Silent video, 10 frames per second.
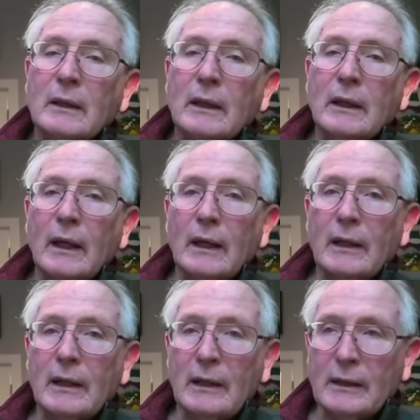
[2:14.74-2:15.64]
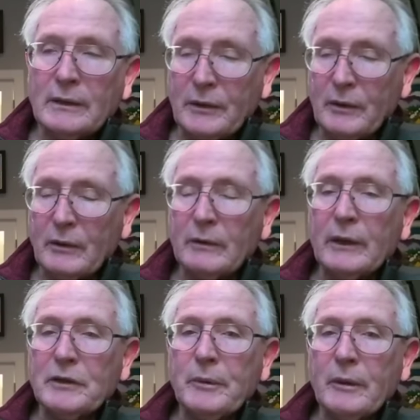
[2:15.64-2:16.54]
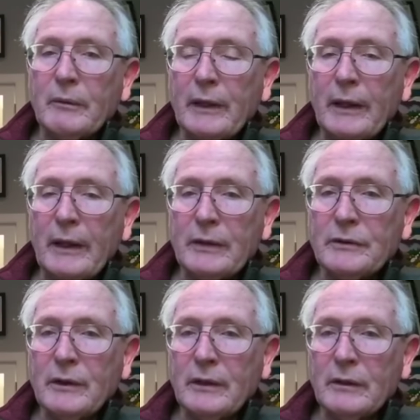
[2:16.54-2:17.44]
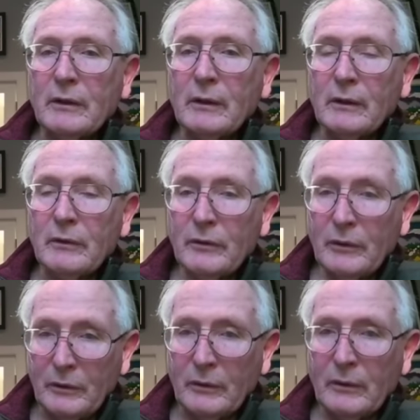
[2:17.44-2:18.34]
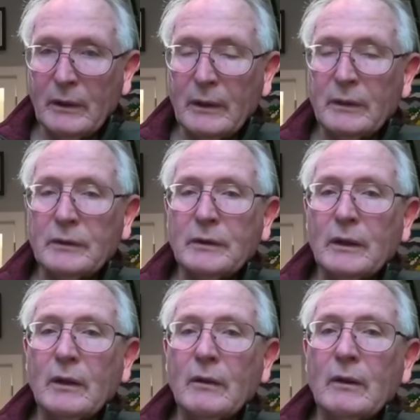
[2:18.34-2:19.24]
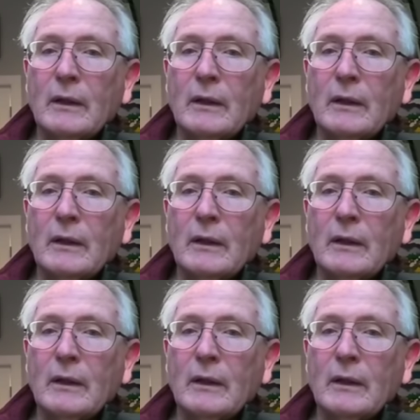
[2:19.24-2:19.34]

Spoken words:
as a neurotransmitter with ADHD too. And so